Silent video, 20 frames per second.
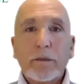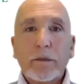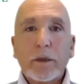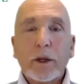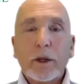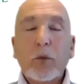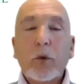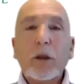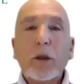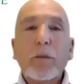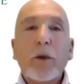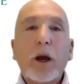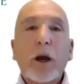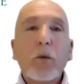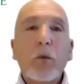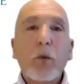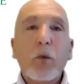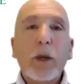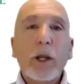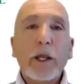And what am I
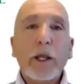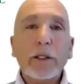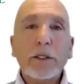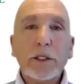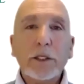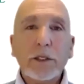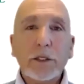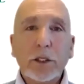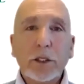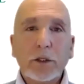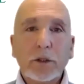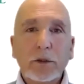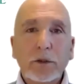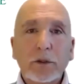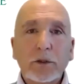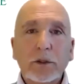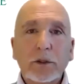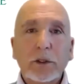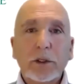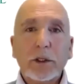willing to
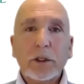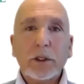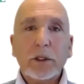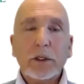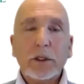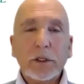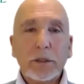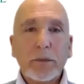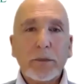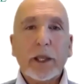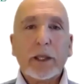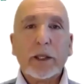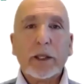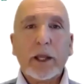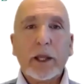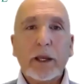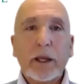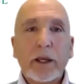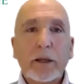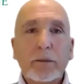do to make
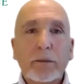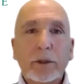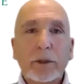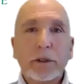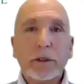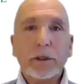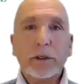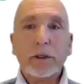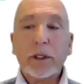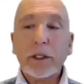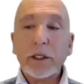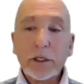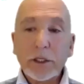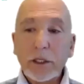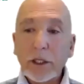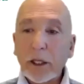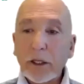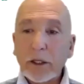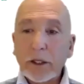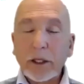that happen?
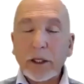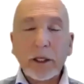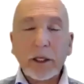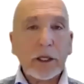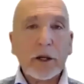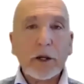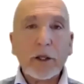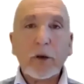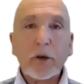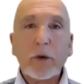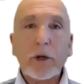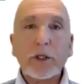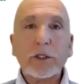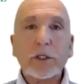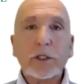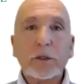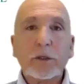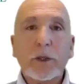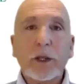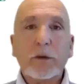They're the only
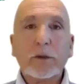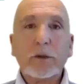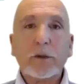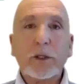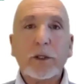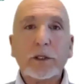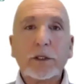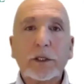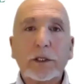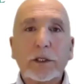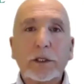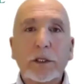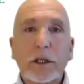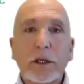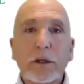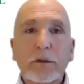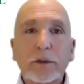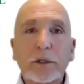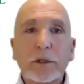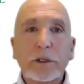questions we have to ask
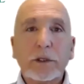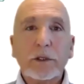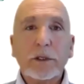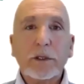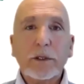ourselves.